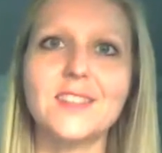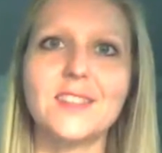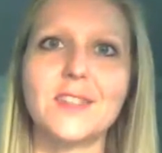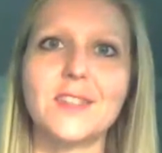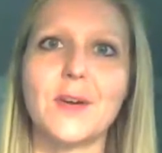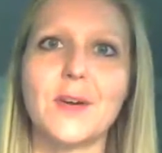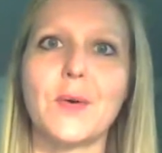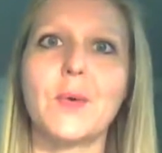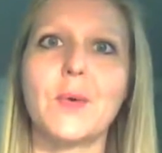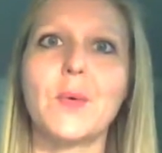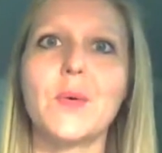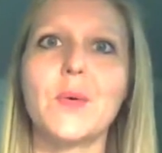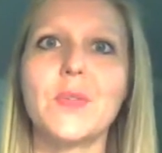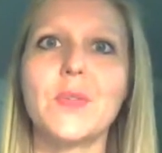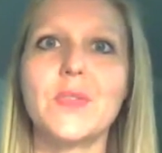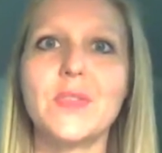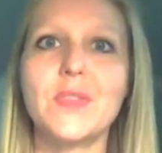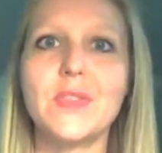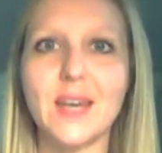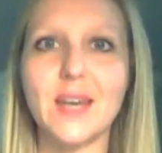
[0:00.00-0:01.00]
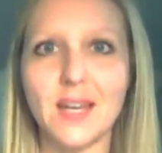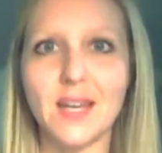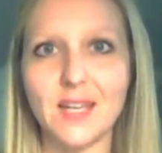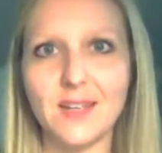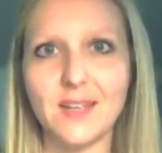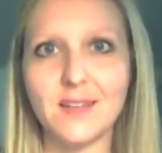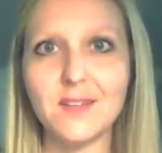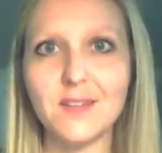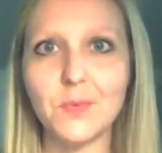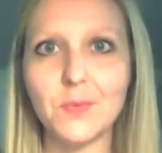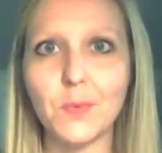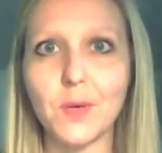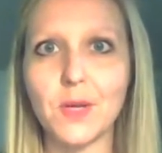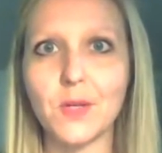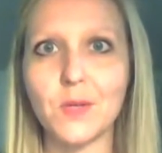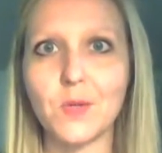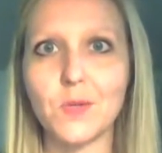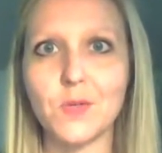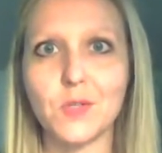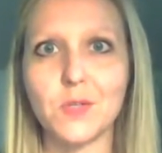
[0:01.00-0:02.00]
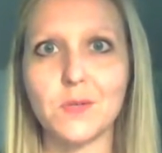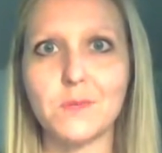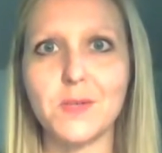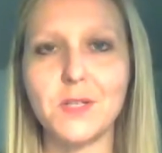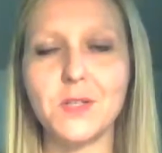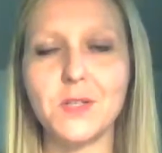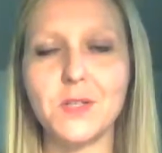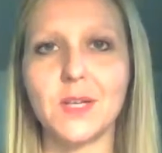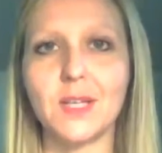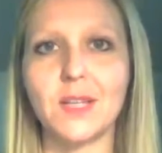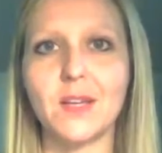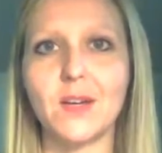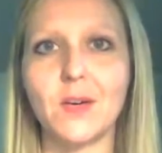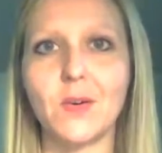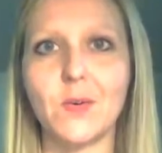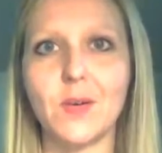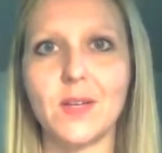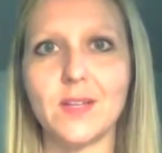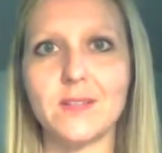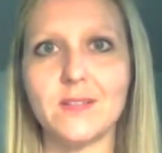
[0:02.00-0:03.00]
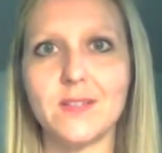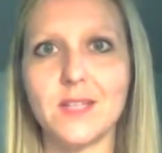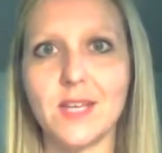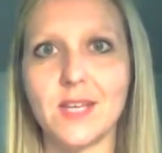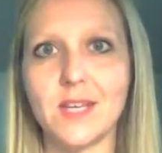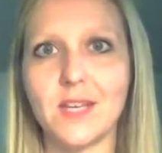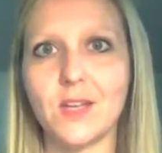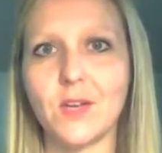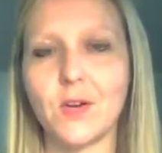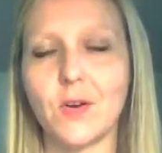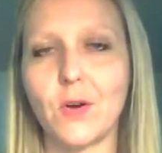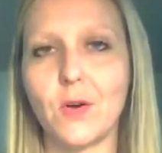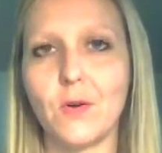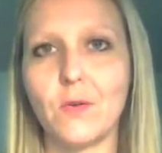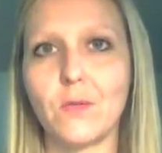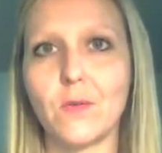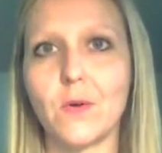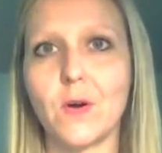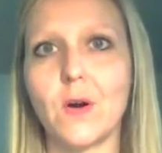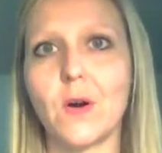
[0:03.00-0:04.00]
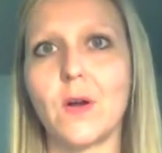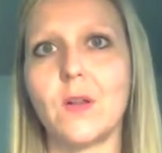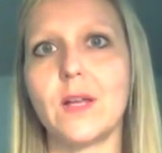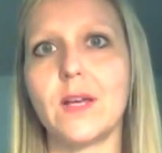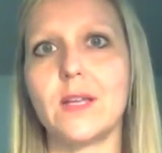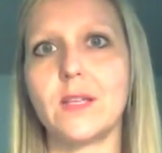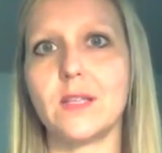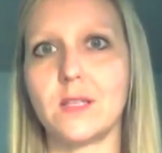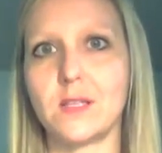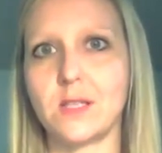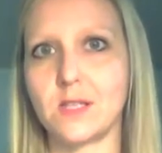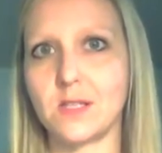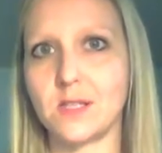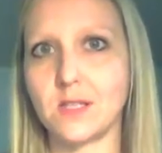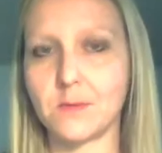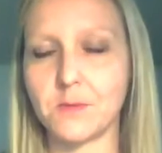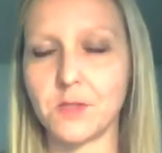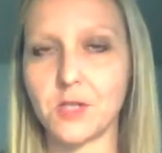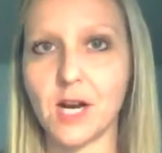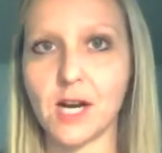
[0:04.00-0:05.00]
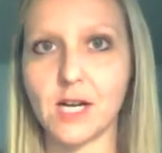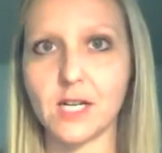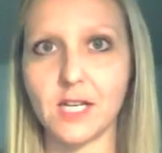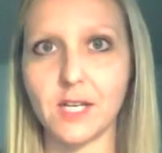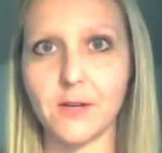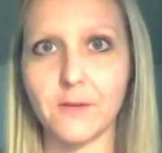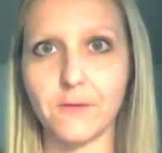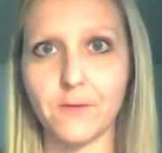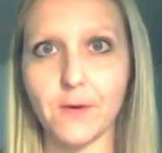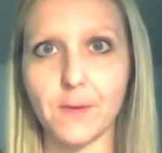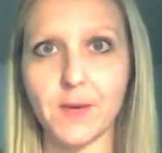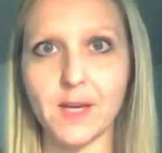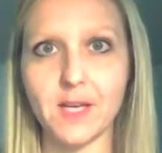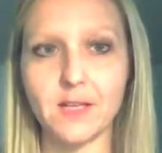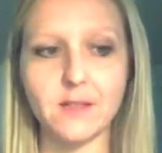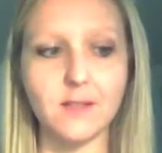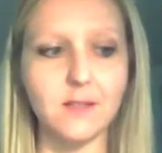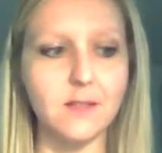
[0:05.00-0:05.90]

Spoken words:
So that is what you should be doing now, is taking your overall and then just subtracting from it.